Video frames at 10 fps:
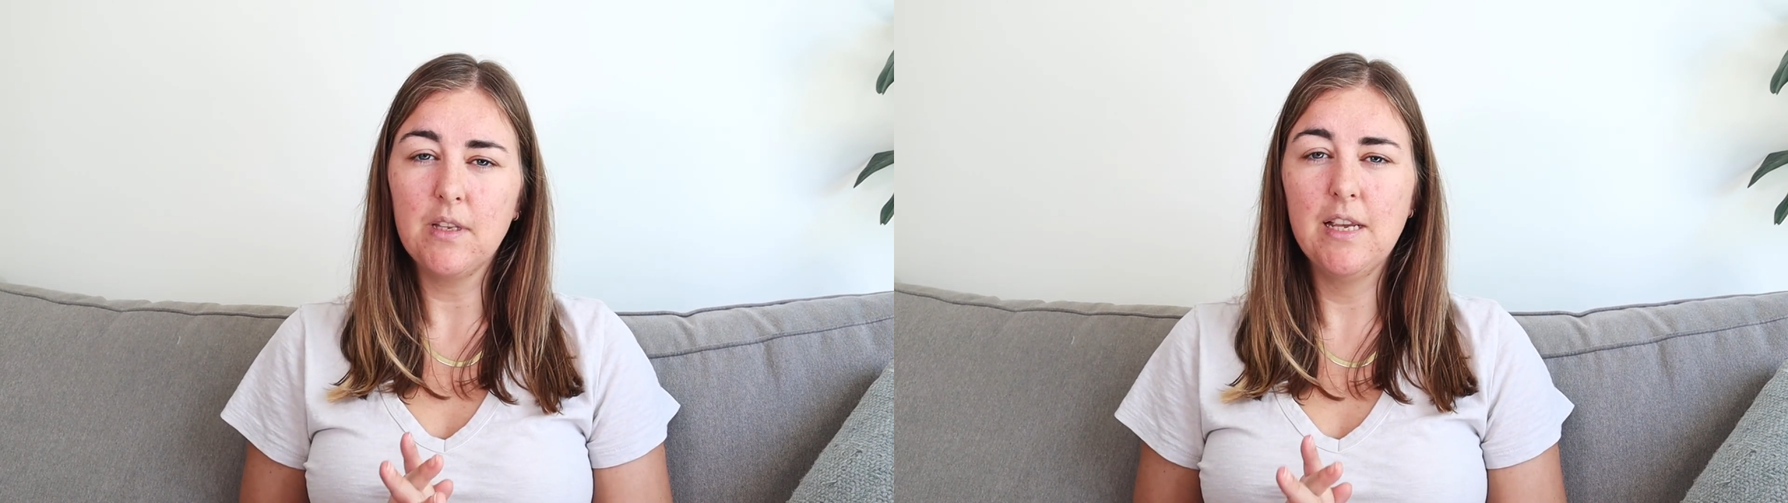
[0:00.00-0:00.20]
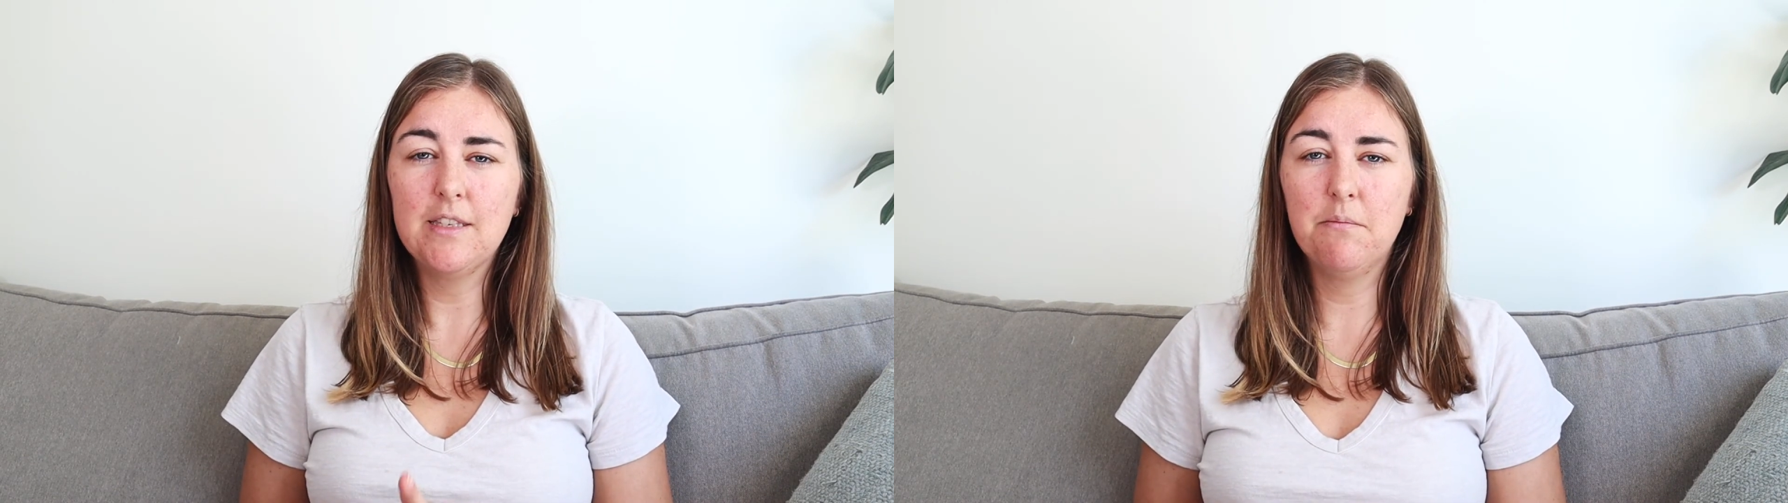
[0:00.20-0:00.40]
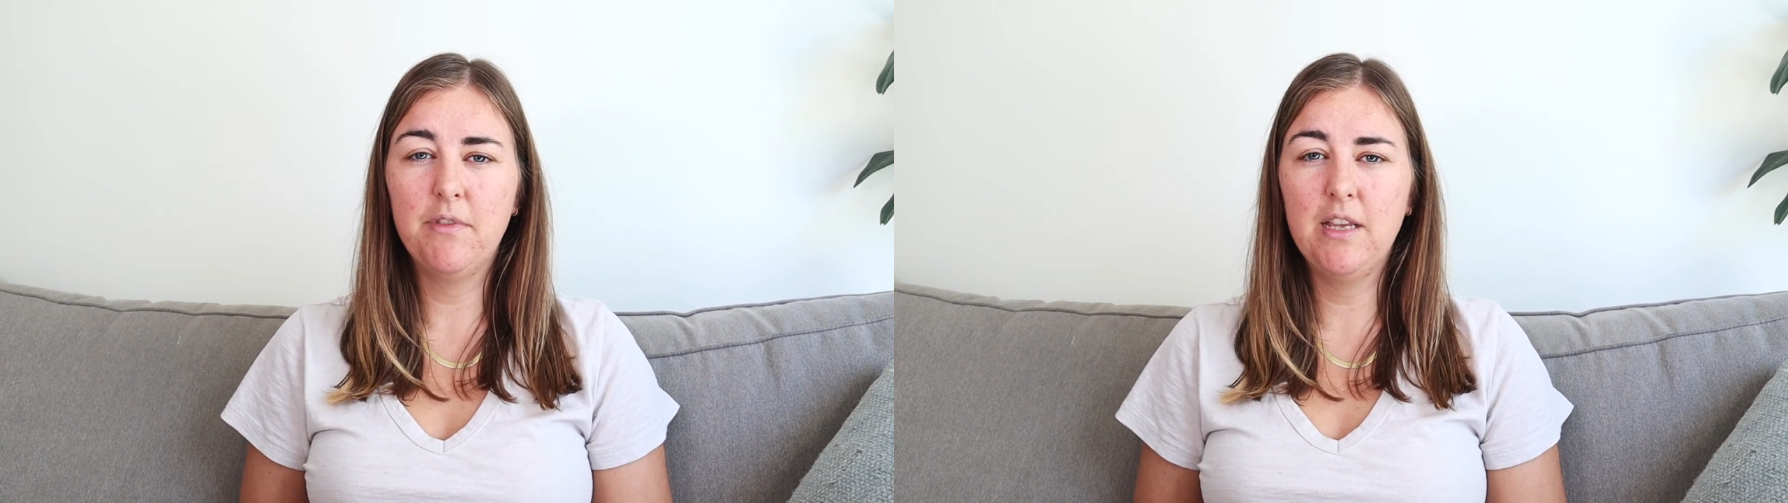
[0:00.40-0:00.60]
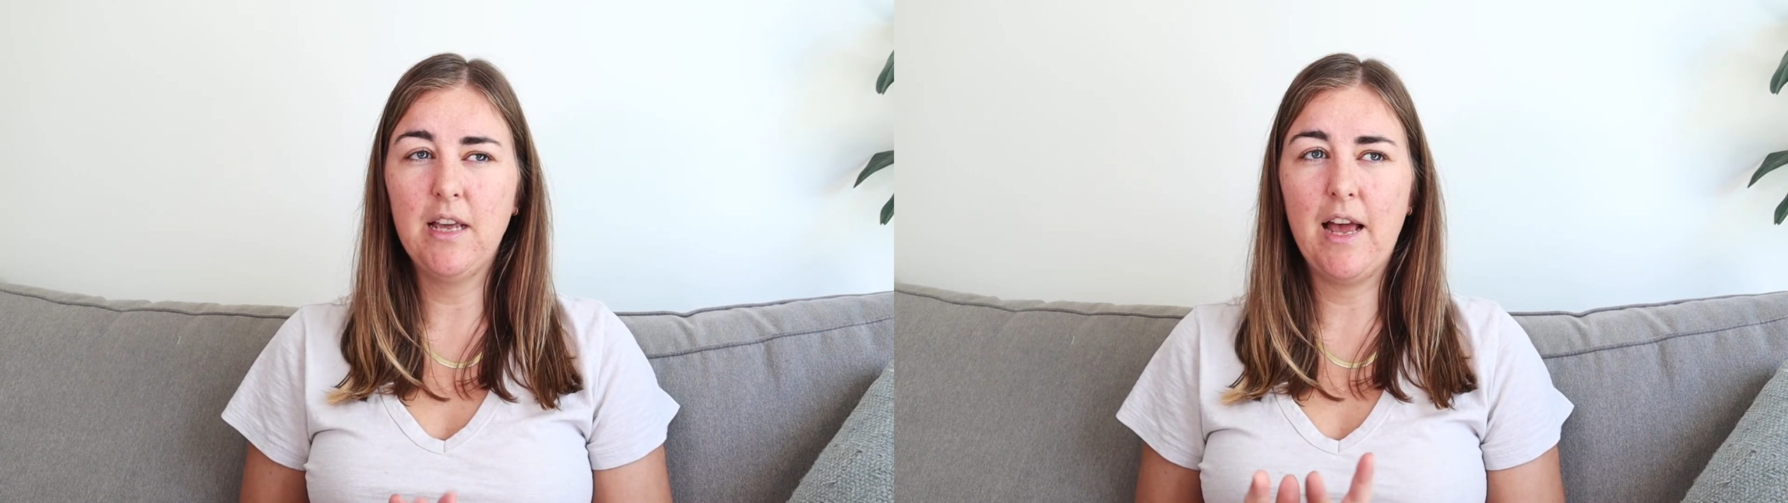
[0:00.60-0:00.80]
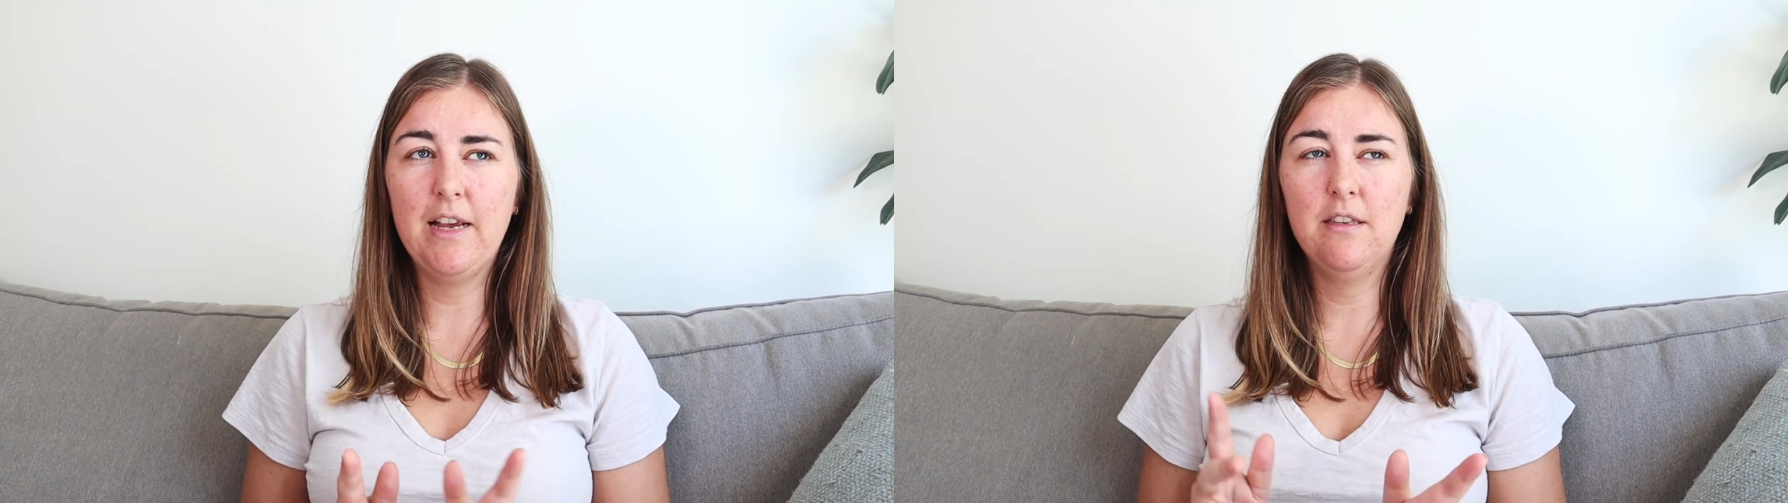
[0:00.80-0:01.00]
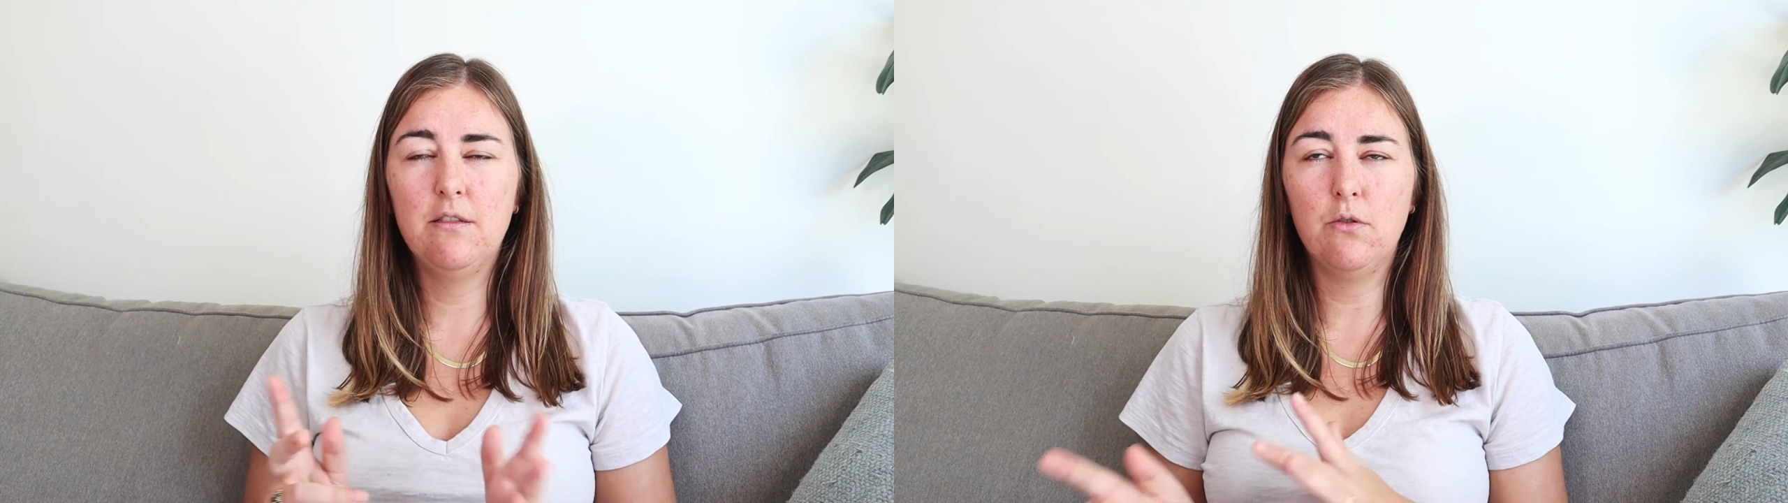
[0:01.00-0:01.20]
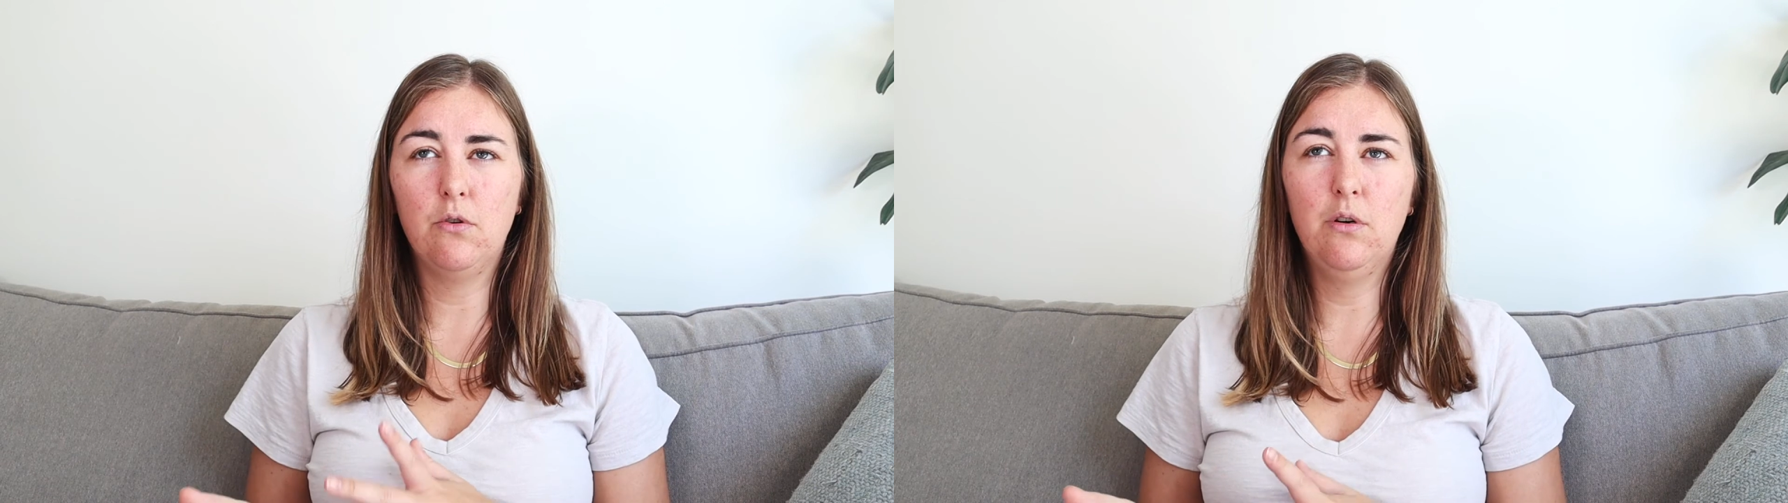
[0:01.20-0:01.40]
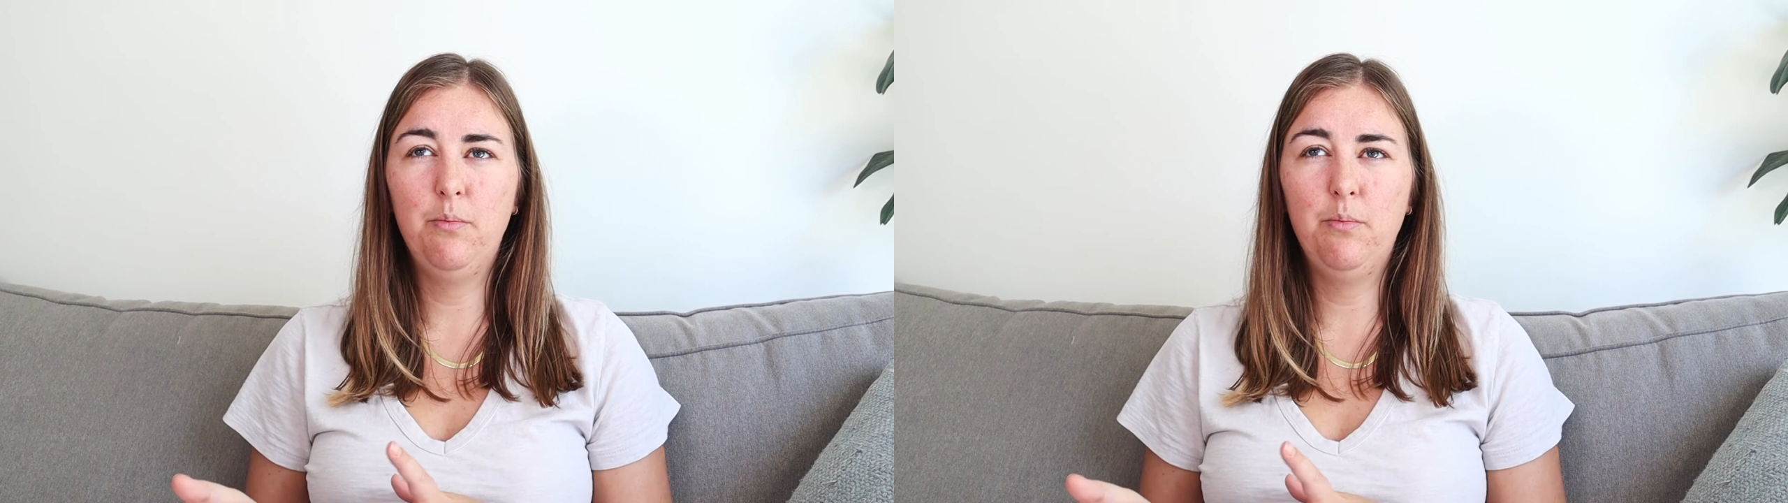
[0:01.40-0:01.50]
It's something I saw